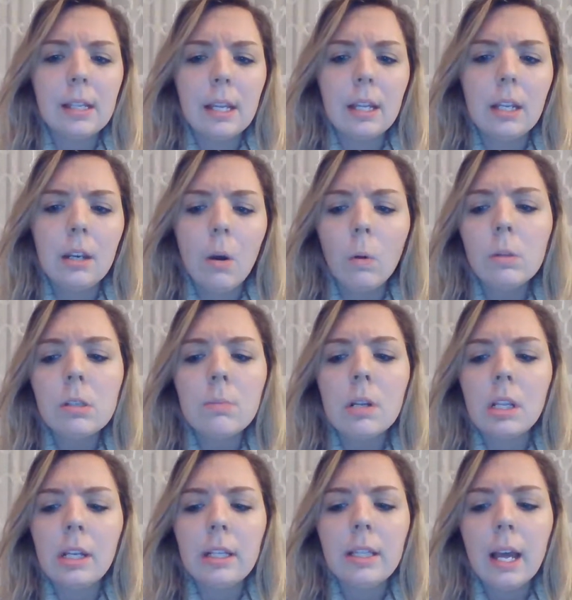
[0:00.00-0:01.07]
And
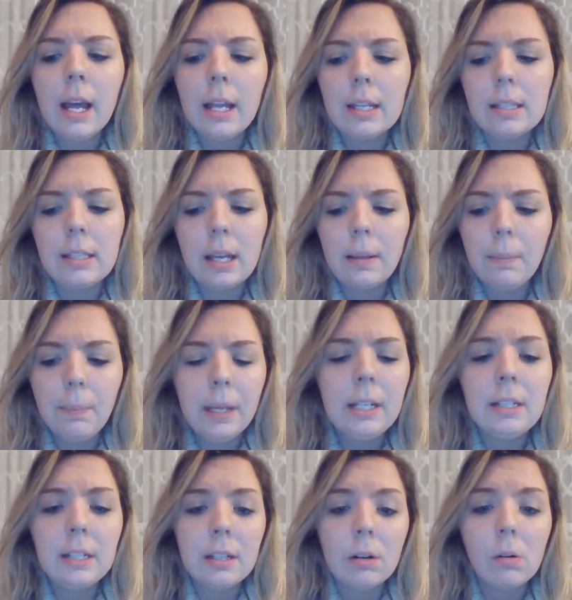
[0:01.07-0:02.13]
ultimately, that is a
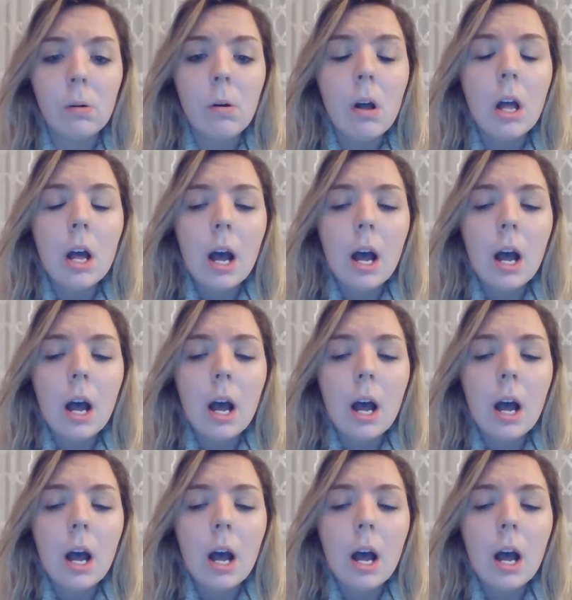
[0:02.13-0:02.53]
big deal